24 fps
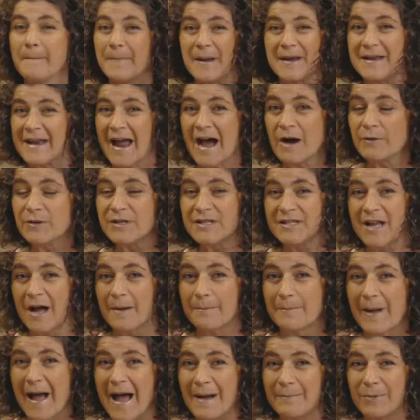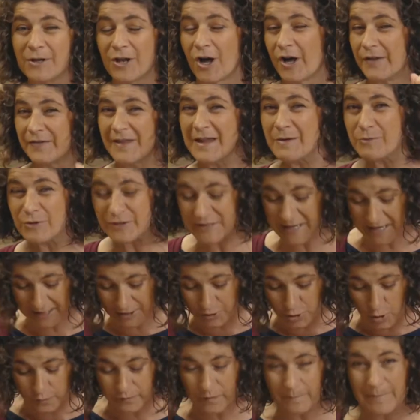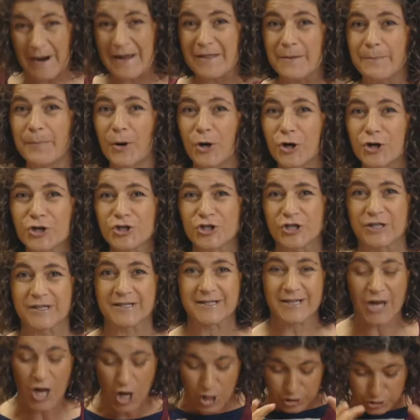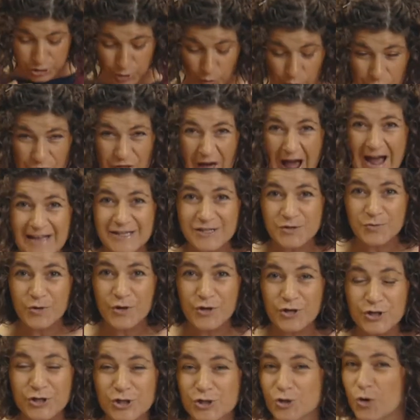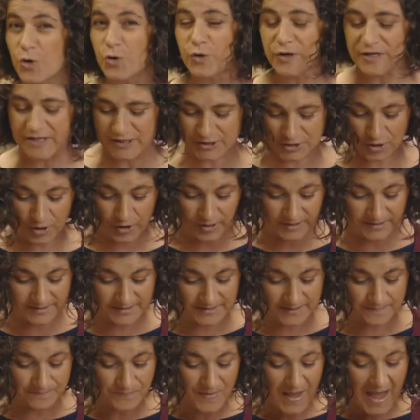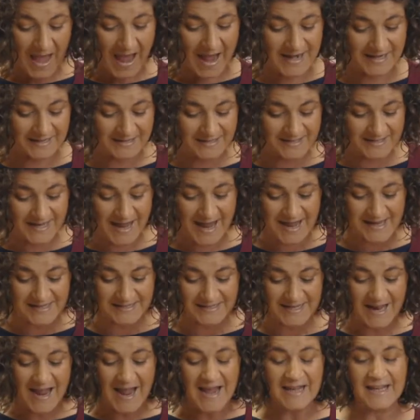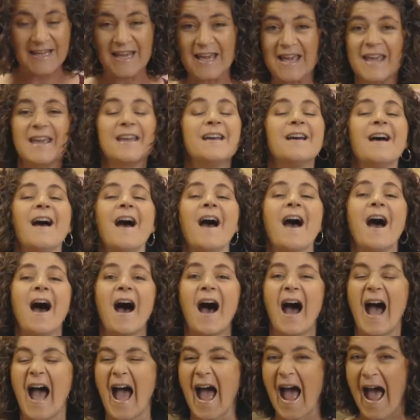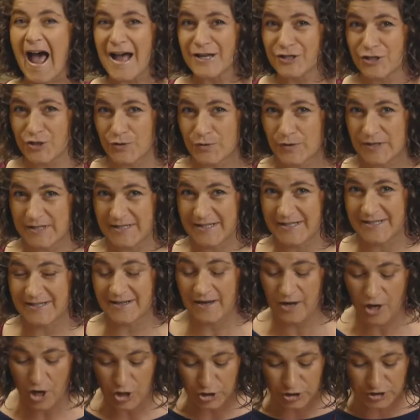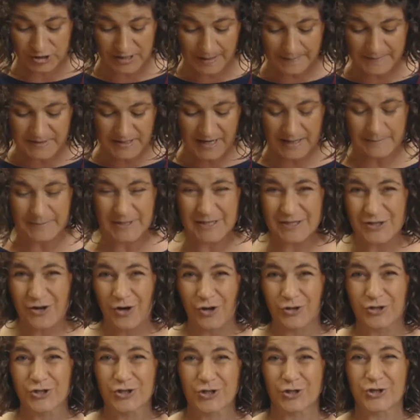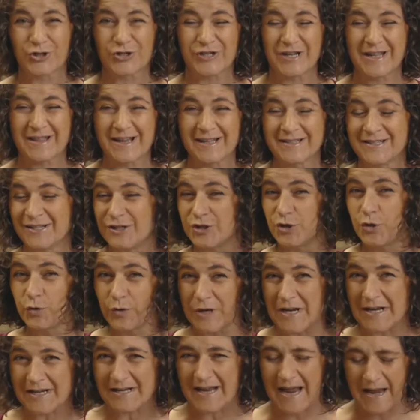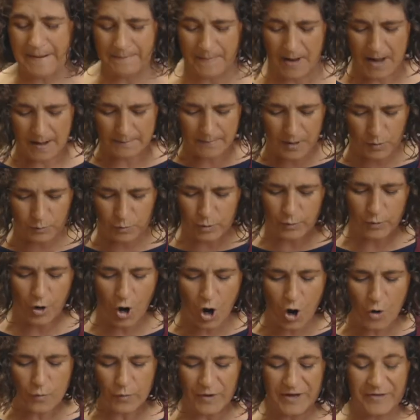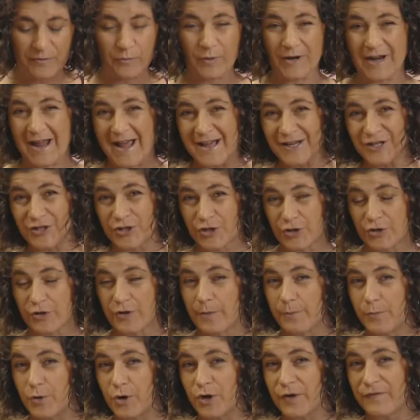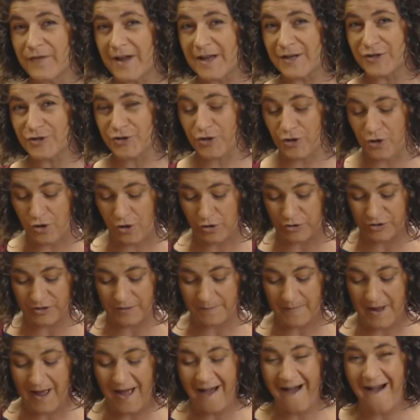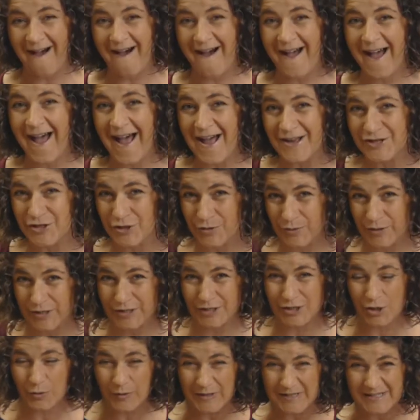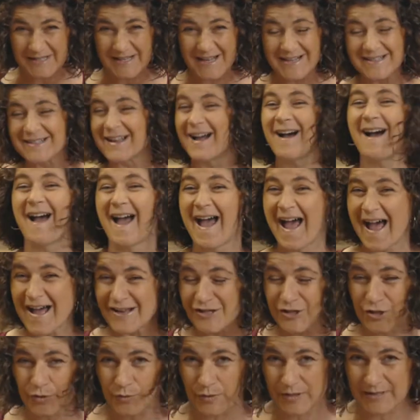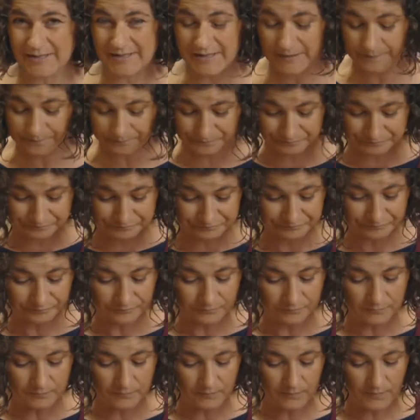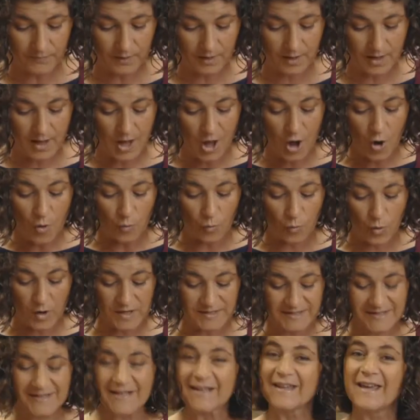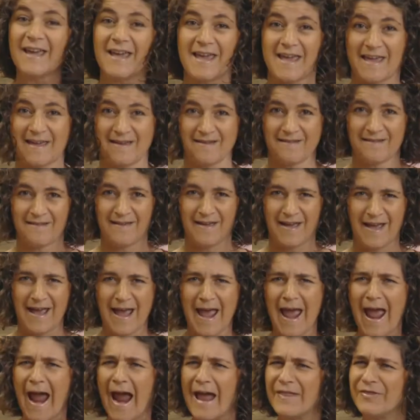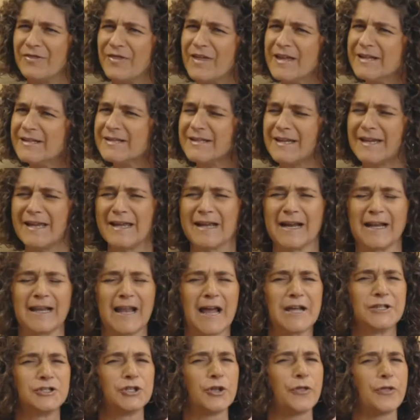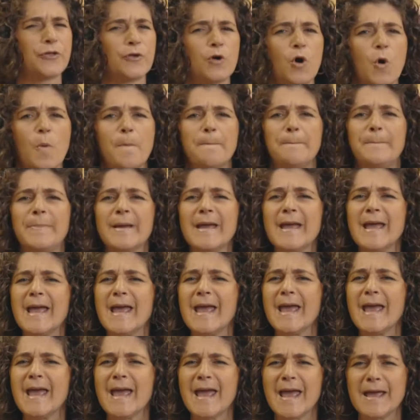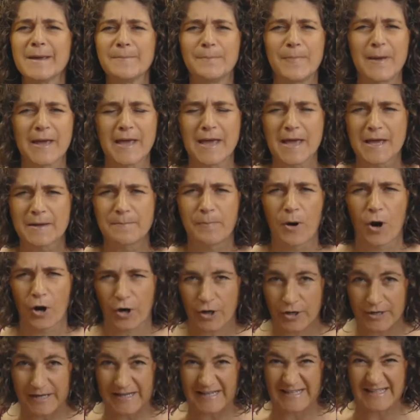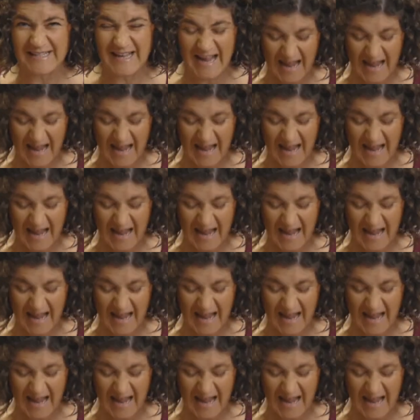But now it's not Babylon. They were taken over by the Persians. So that's where the story starts. And it says, King Ahasuerus. Sometimes he's called Xerxes. That's his Greek name. But we'll go with what Esther, the book of Esther, calls him, Ahasuerus. So it says Ahasuerus was the king. And this king liked to throw big parties.